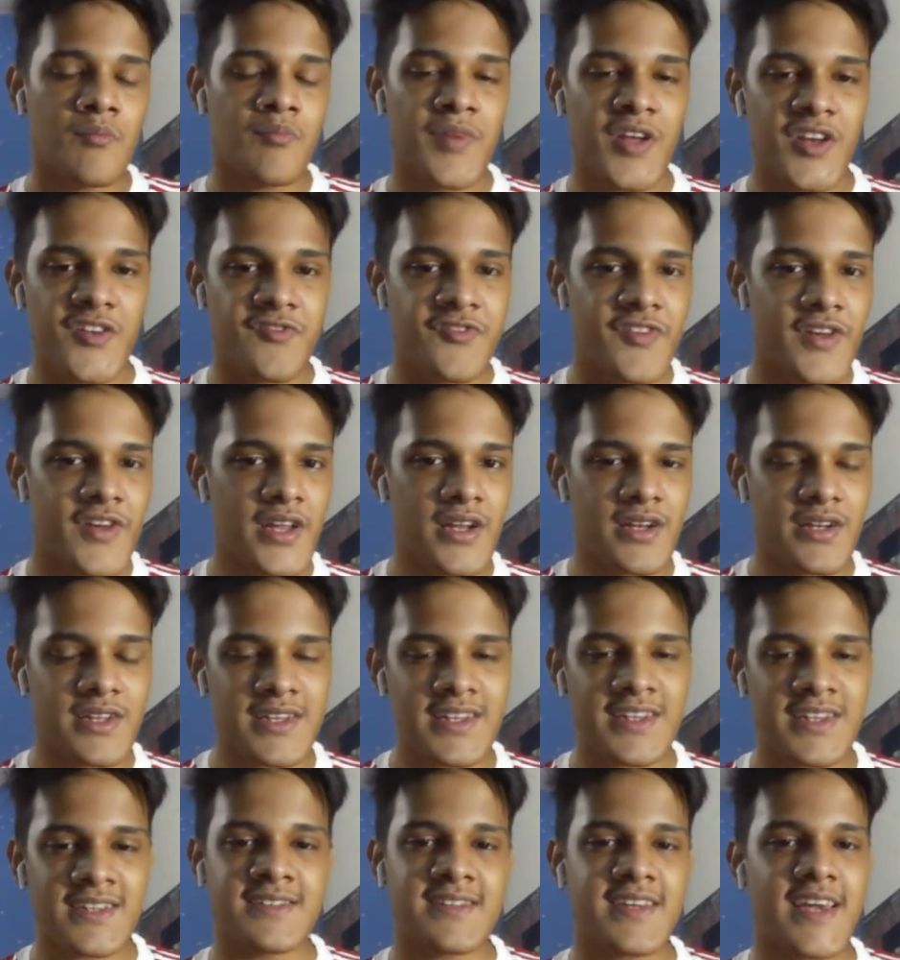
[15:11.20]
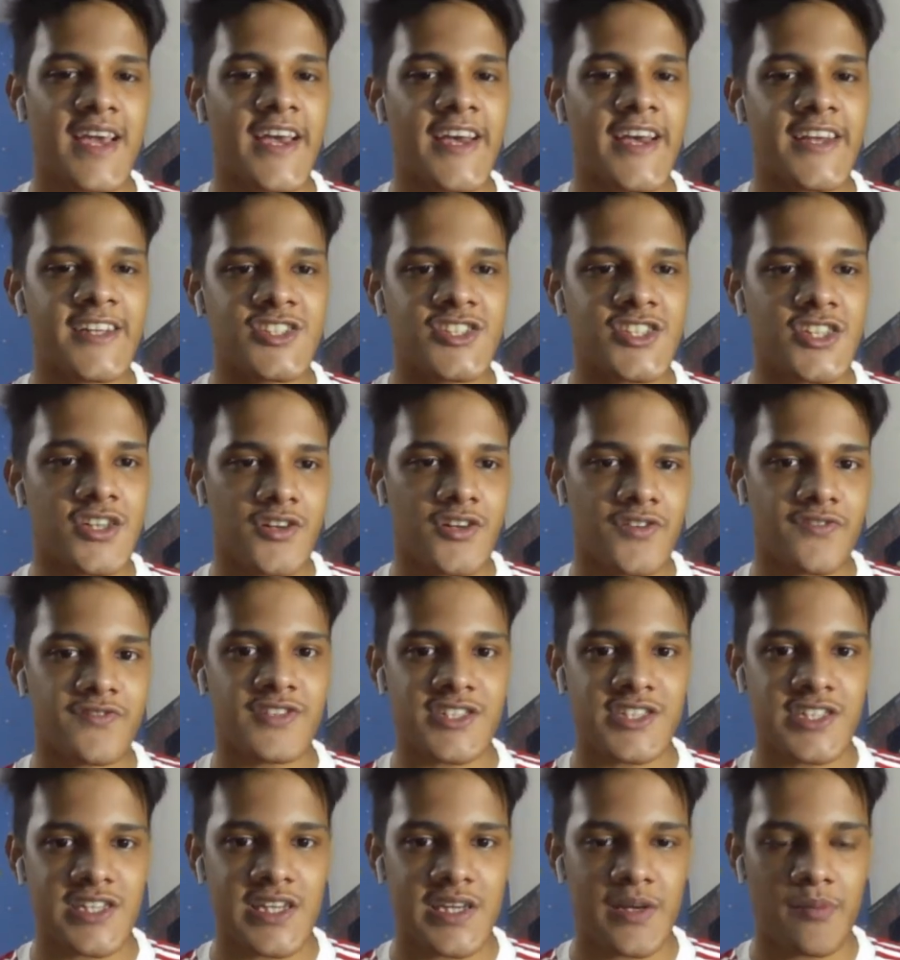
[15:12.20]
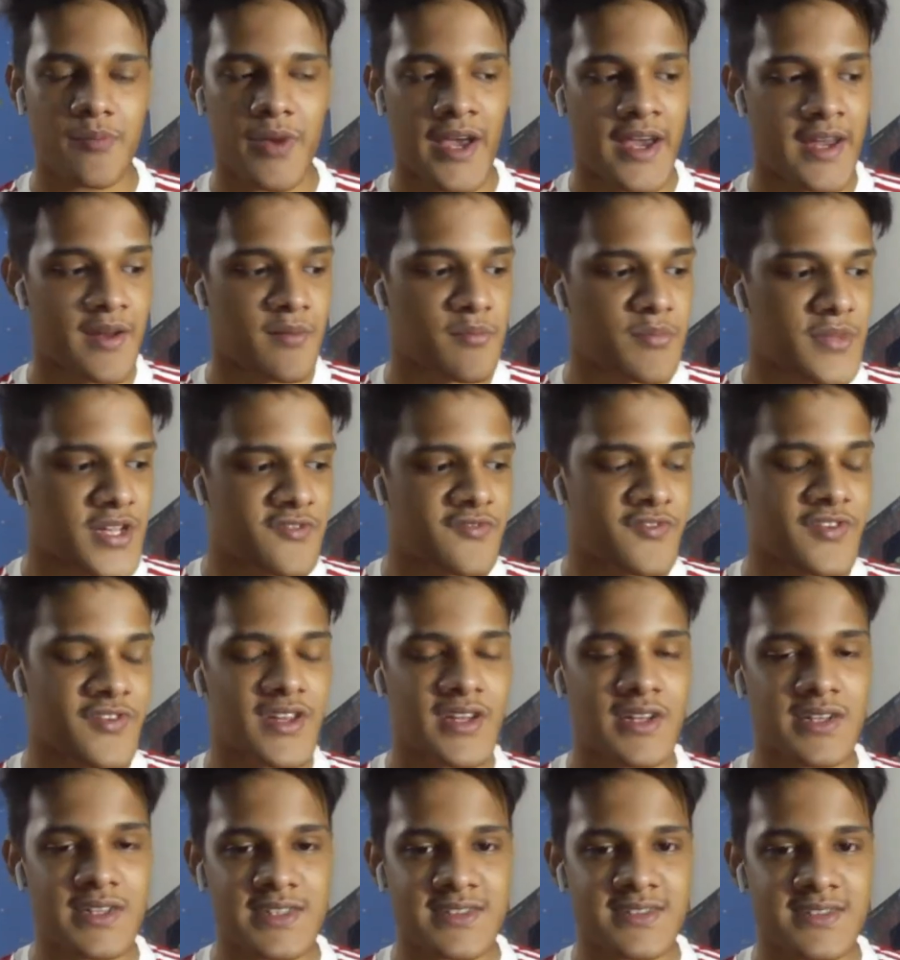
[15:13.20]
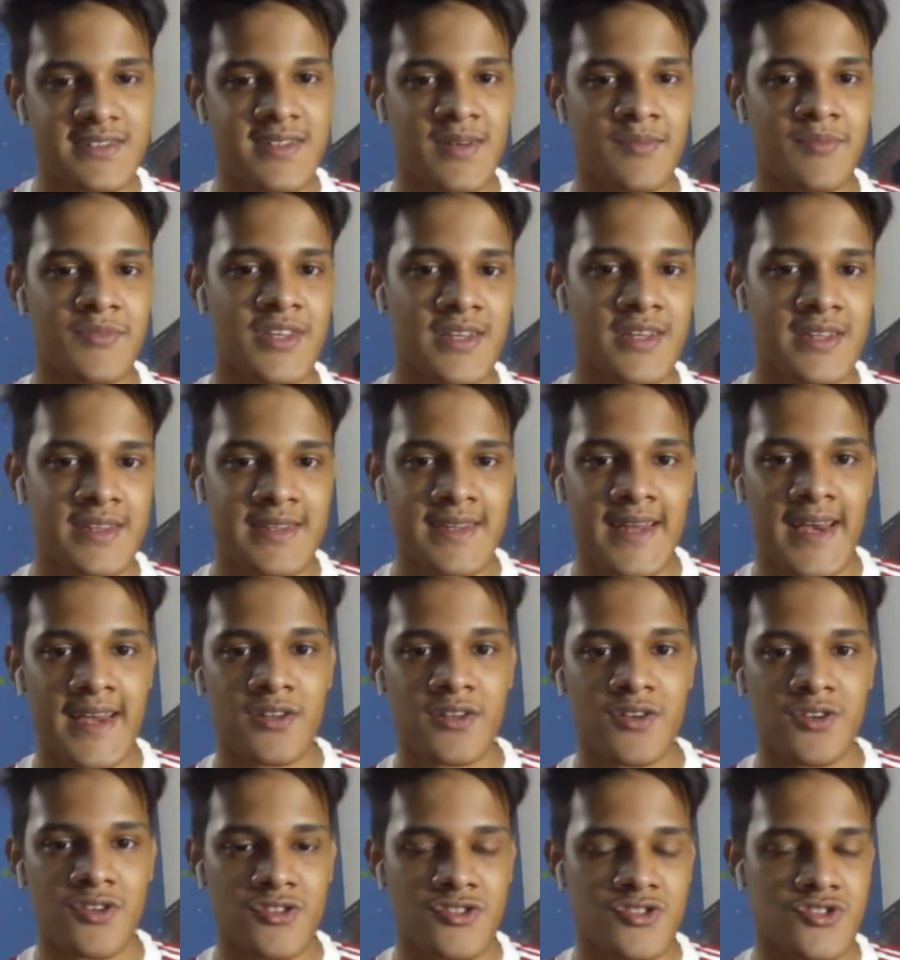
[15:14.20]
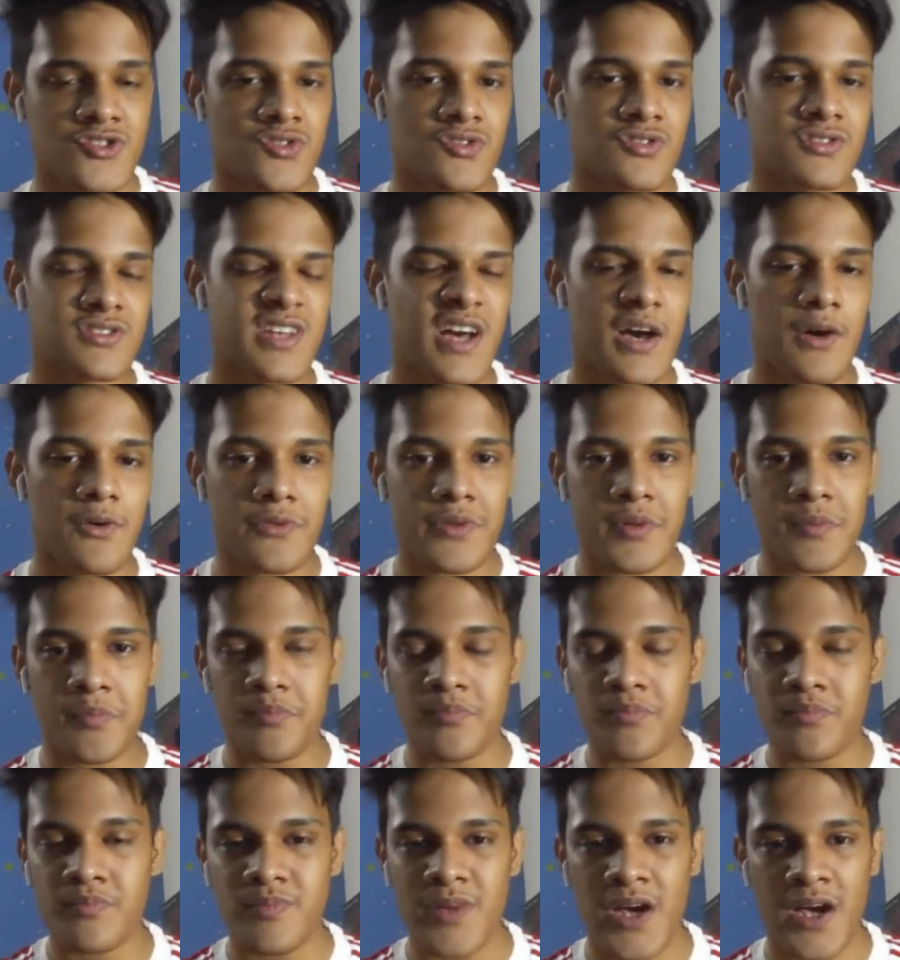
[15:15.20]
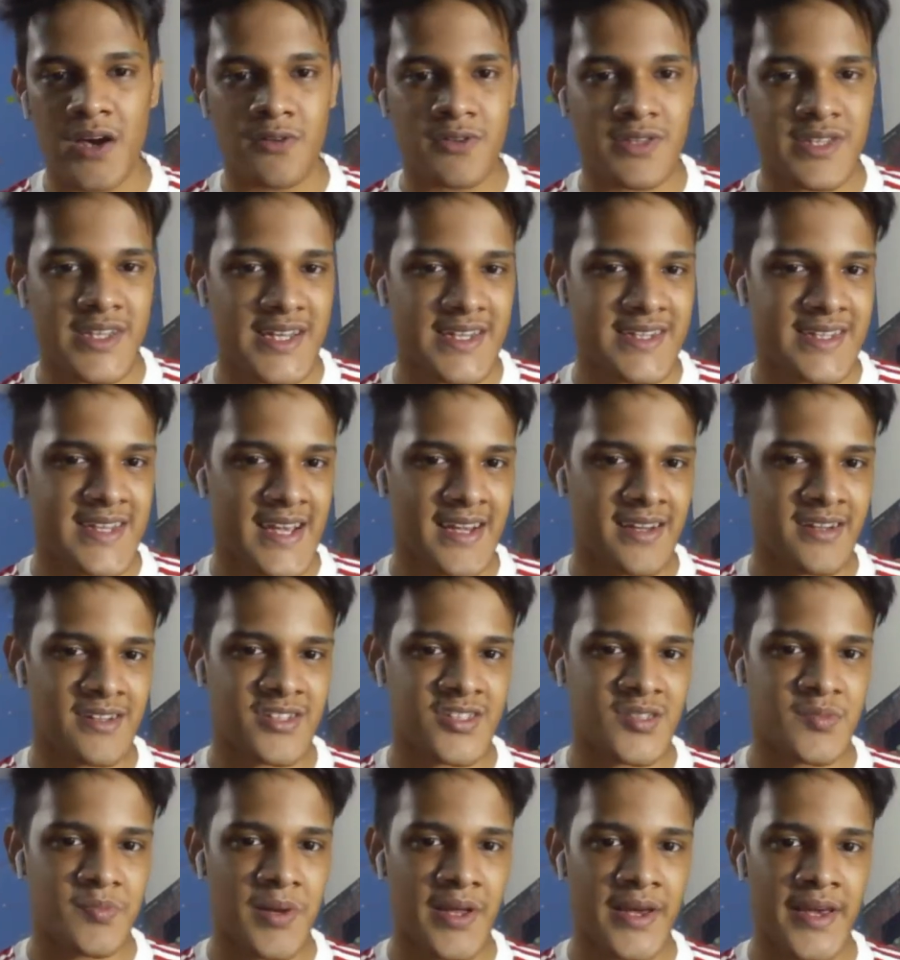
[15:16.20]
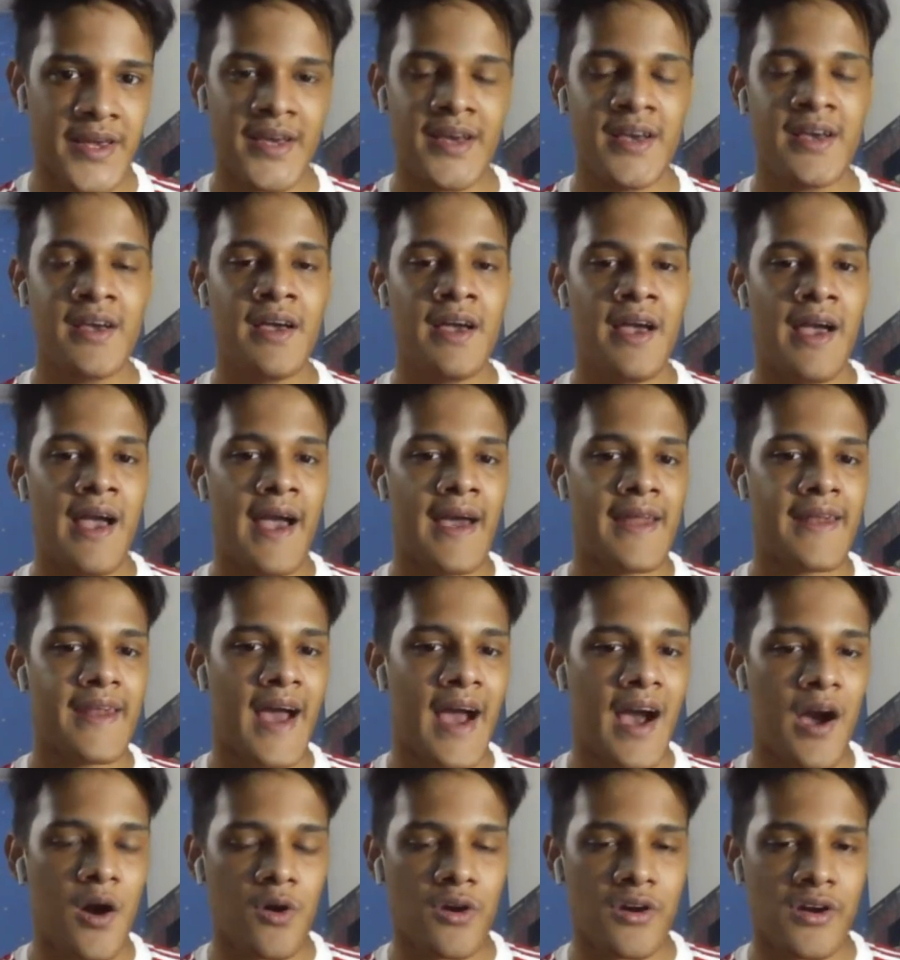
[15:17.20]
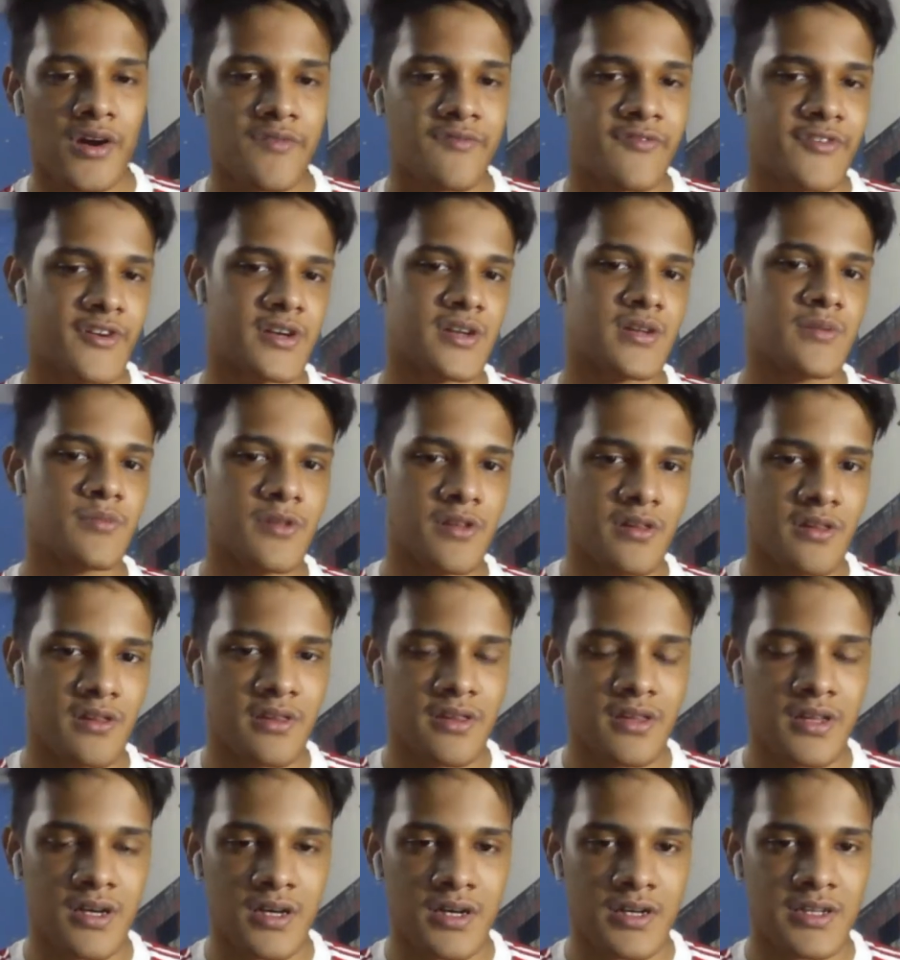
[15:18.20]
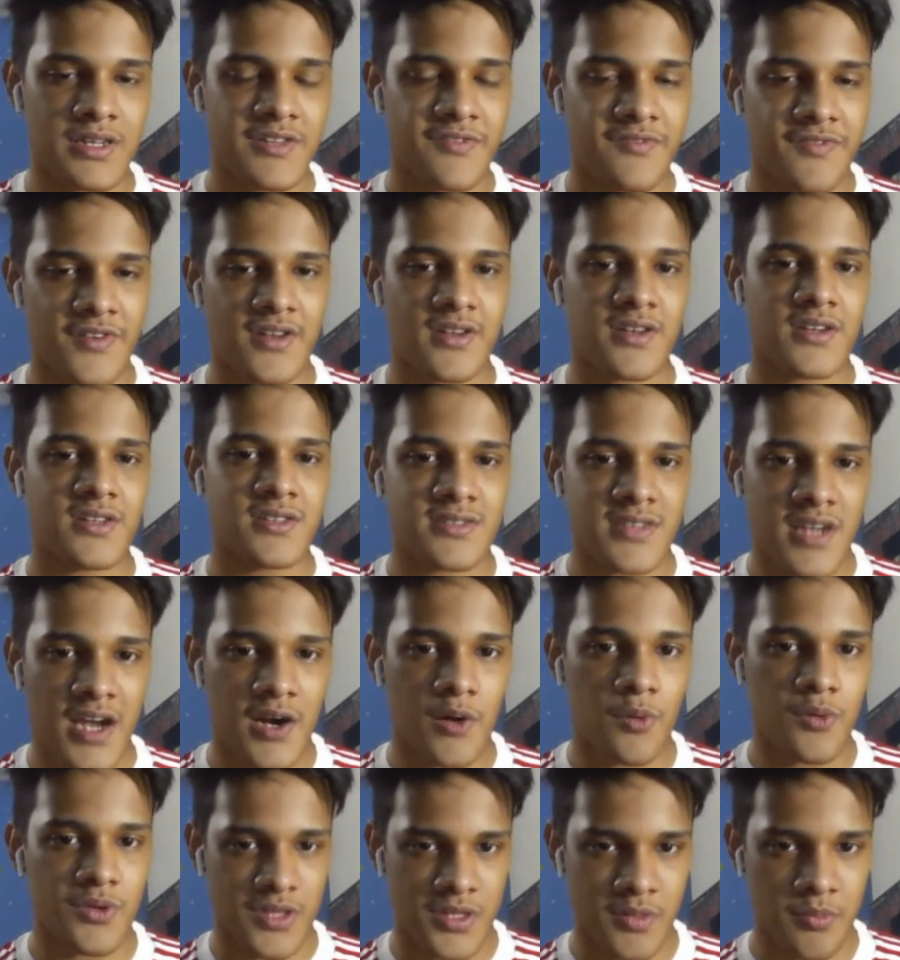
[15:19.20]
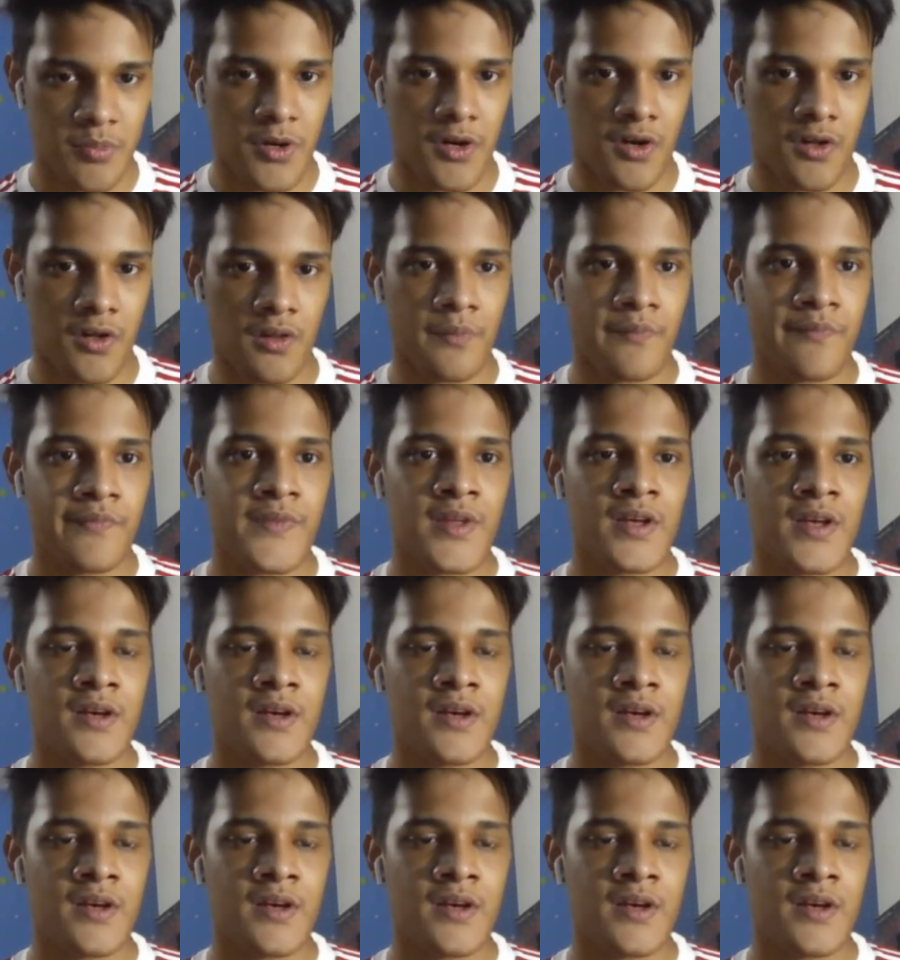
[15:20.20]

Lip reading: Midfield is the engine of the team, and midfield is something that controls how the attackers play and how comfortable the defenders are with the ball.